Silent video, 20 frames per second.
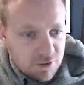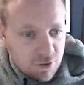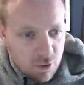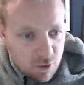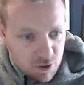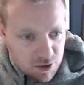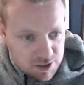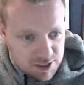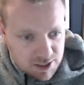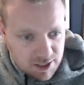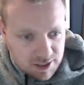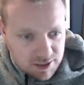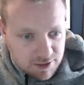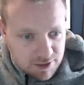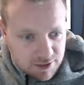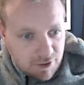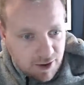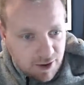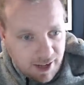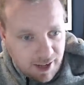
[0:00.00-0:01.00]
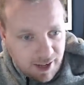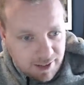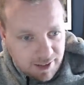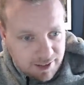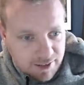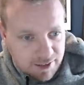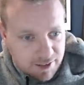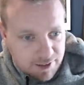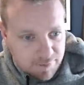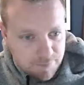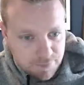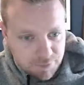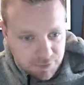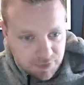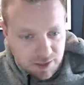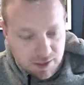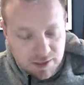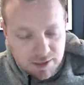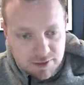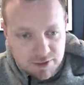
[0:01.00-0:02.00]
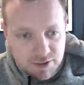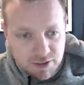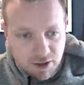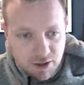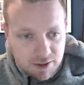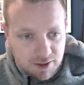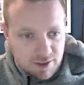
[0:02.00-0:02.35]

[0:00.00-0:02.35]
course on the front end here is all the